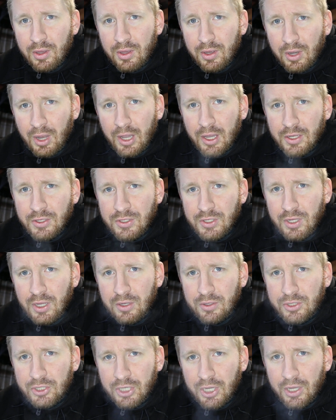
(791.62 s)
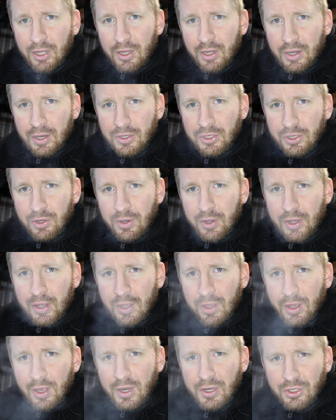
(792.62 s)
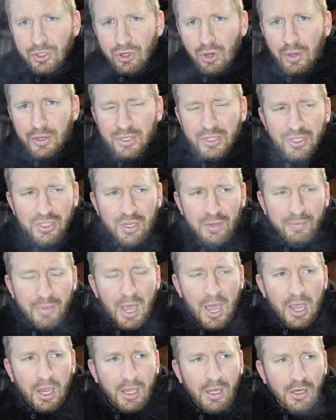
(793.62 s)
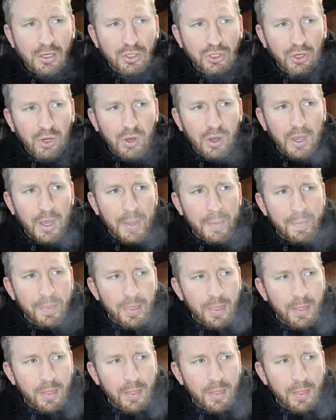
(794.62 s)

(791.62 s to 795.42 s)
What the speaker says: and I can still chill and enjoy, just sit back and enjoy it.